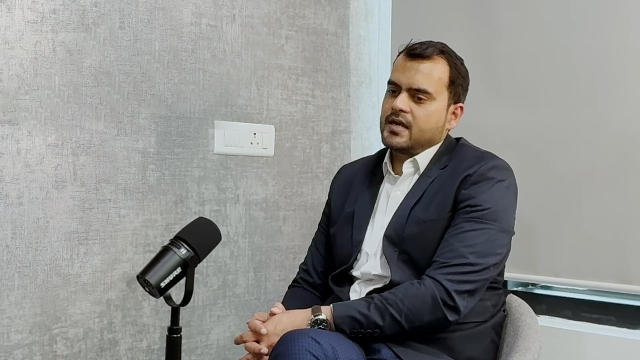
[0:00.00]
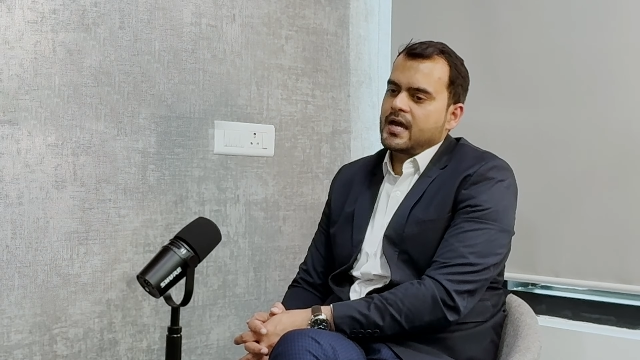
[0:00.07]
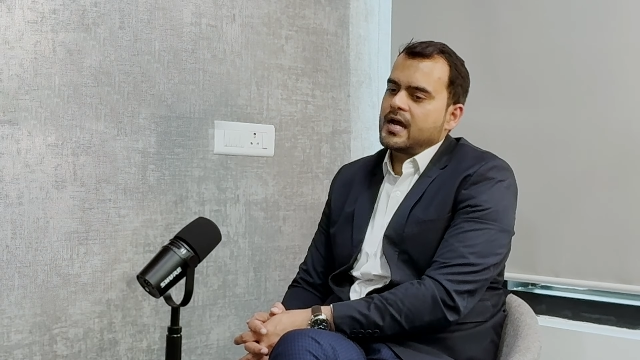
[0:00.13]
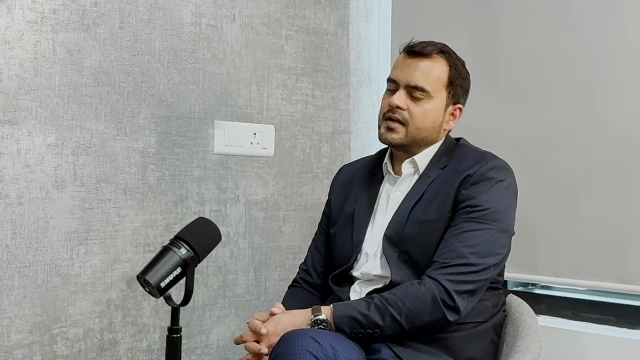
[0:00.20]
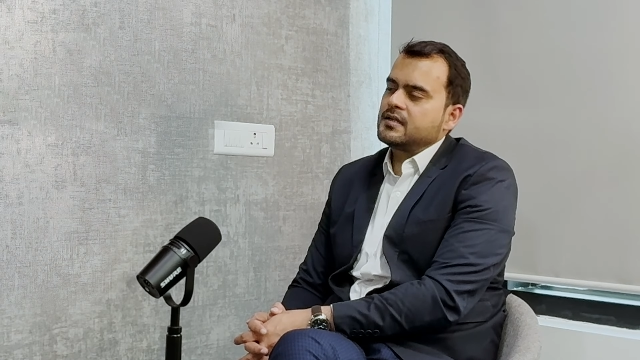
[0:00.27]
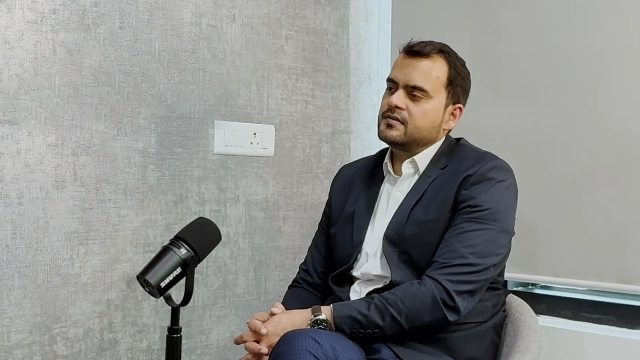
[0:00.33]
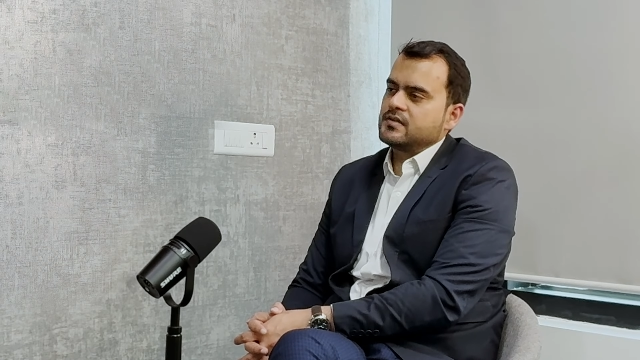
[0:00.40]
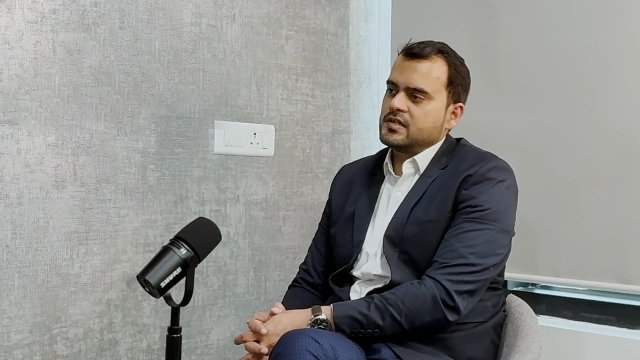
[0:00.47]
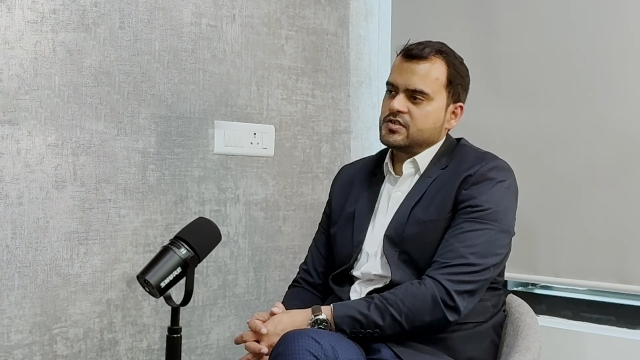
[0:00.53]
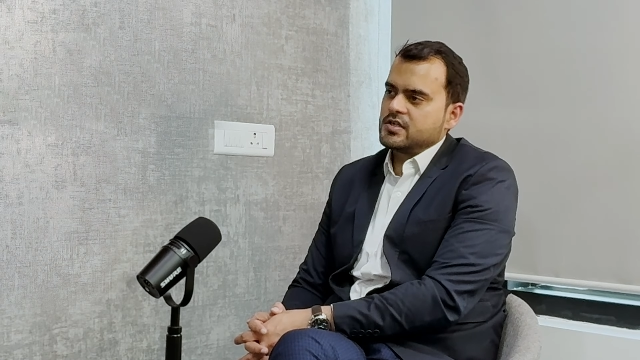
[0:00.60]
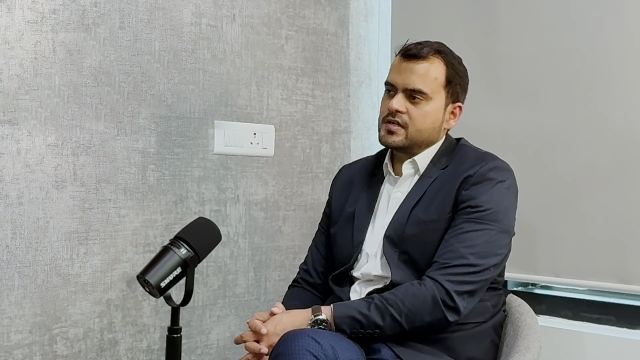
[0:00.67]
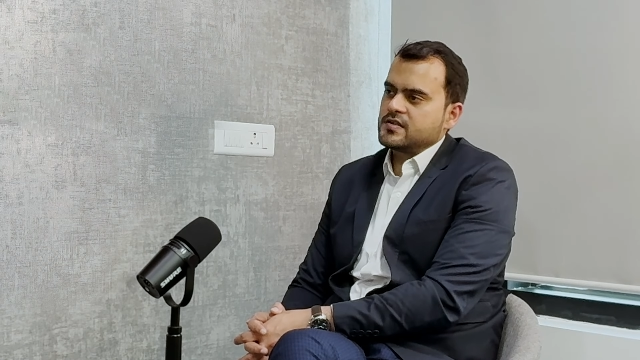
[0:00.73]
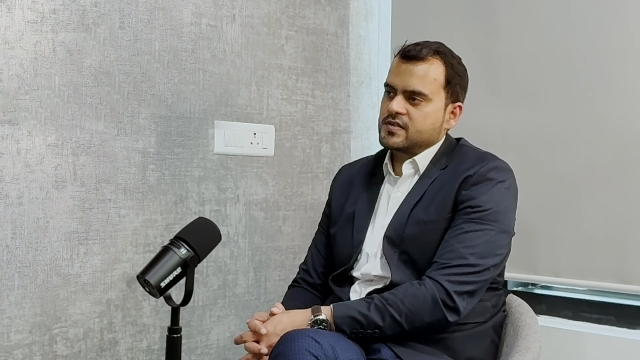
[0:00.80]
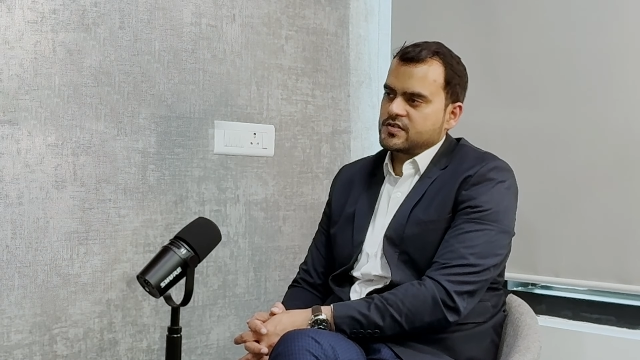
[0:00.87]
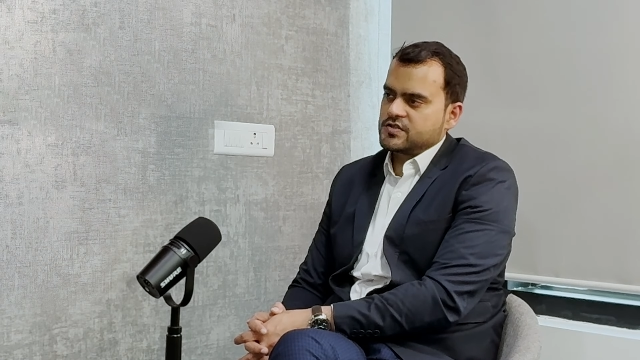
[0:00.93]
had this
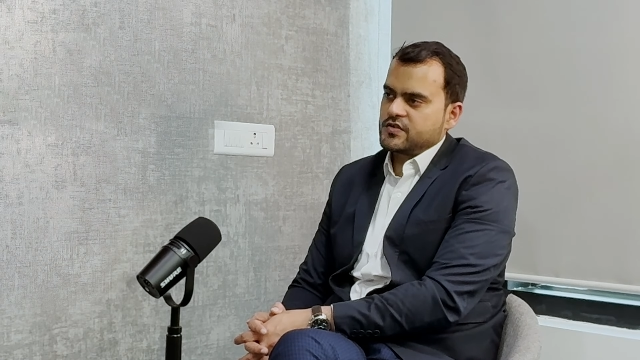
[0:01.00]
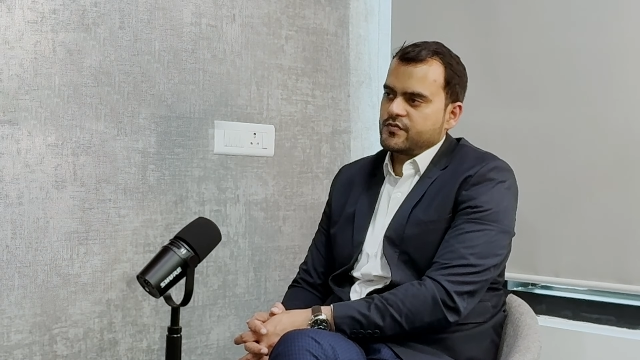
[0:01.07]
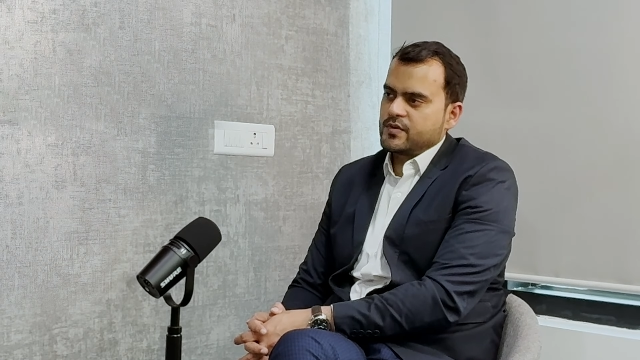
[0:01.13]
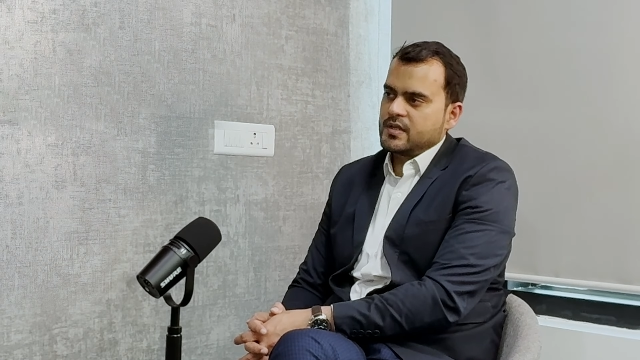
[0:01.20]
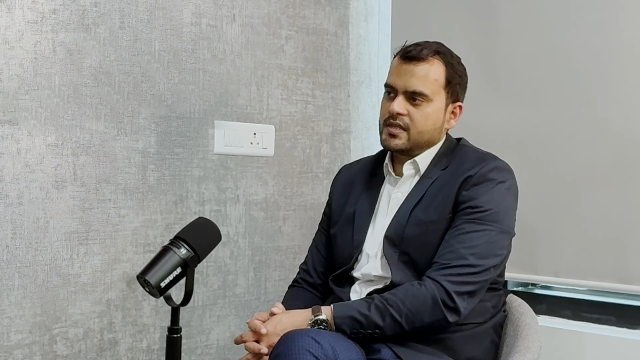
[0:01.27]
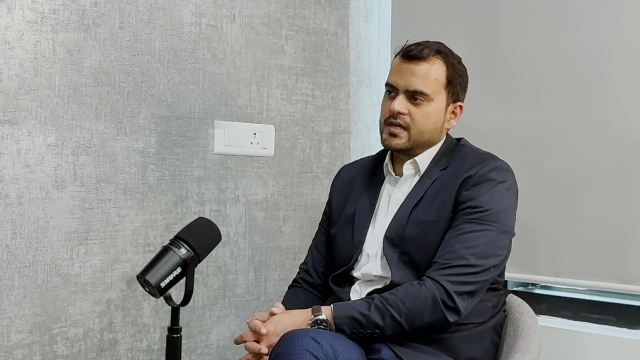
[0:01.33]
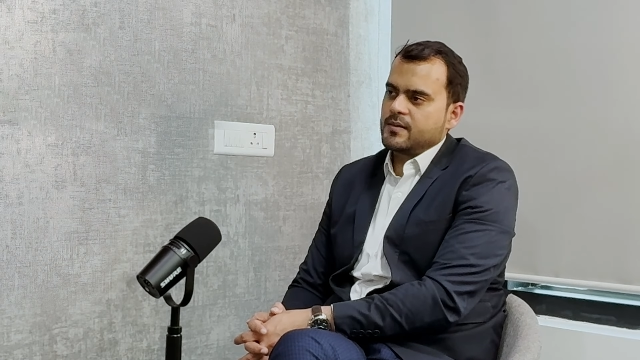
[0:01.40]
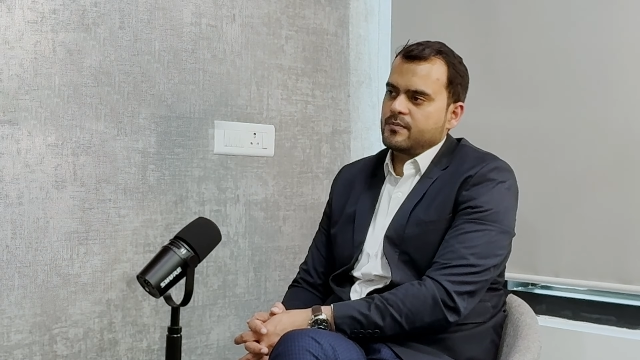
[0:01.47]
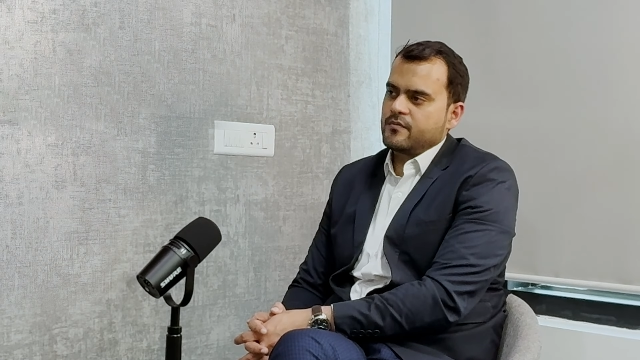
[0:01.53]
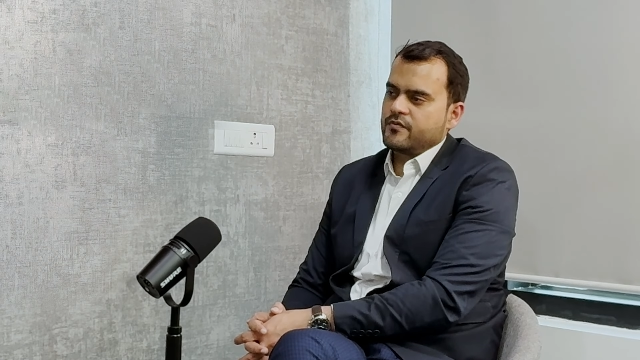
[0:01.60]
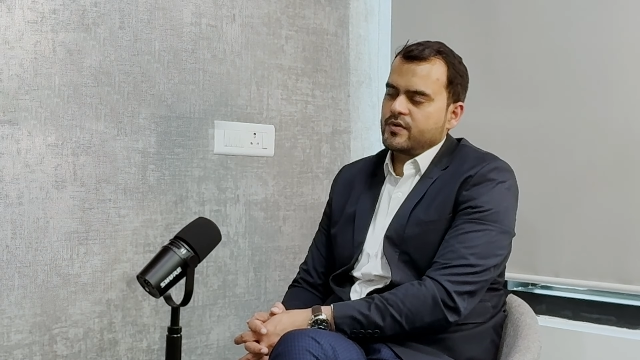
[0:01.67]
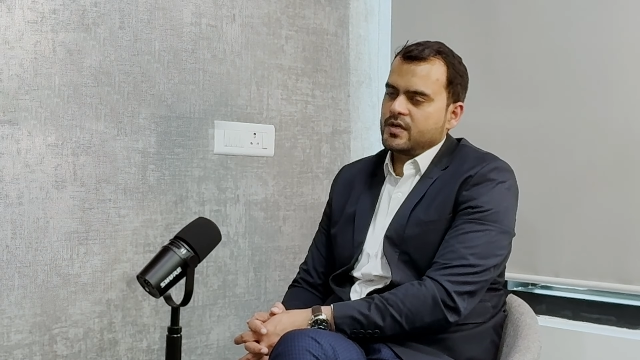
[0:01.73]
initial discussion with them,